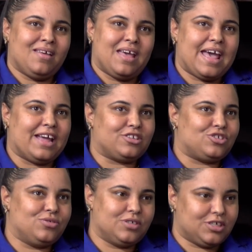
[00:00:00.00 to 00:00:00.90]
had
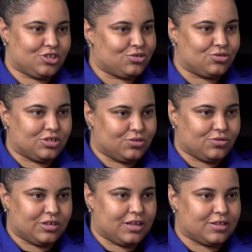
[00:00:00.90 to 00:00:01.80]
2 additional
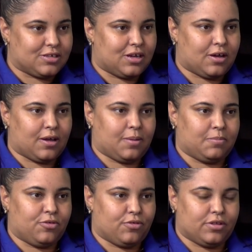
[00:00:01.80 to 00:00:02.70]
children at the time
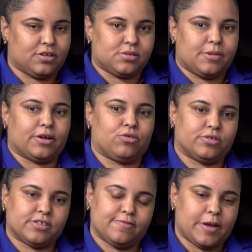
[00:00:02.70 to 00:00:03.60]
during this
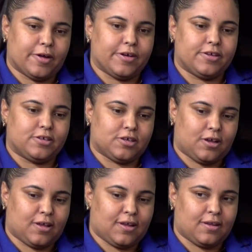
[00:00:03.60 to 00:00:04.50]
course of marriage,
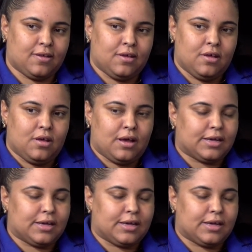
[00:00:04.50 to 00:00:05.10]
and I